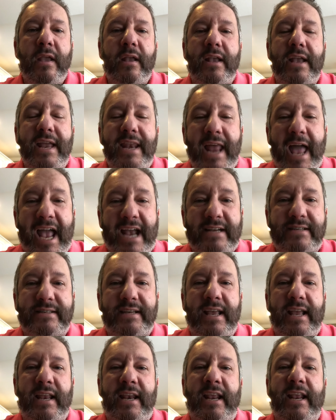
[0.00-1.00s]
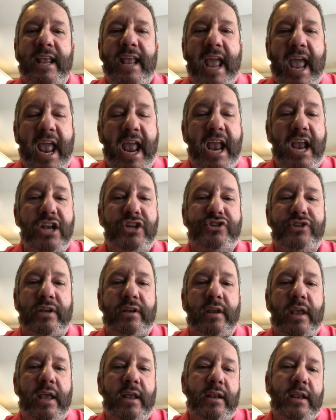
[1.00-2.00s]
connect and engage
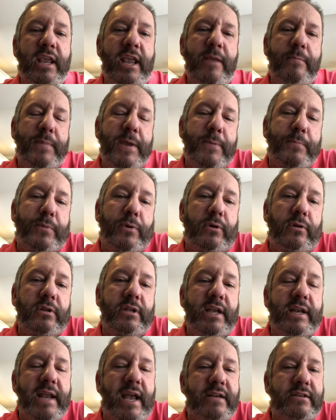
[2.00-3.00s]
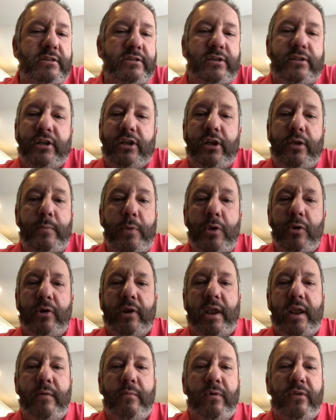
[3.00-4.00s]
and, and keep people connected to the
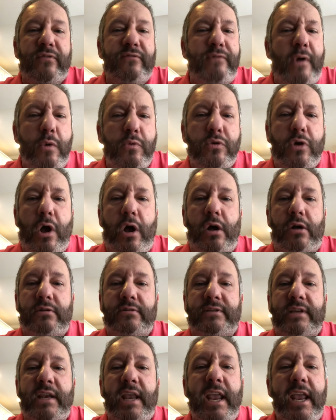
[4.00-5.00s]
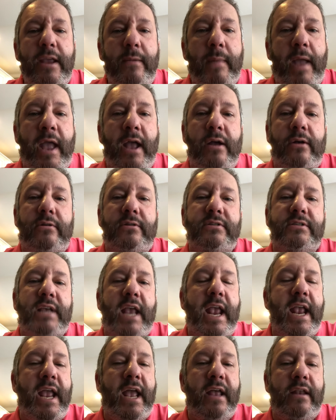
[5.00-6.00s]
community with phone calls and emails
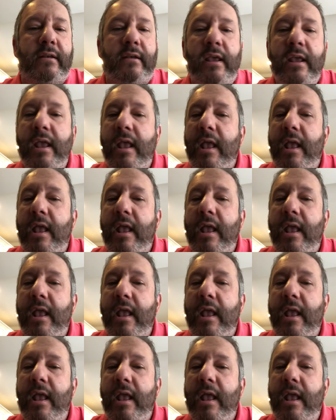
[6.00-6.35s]
and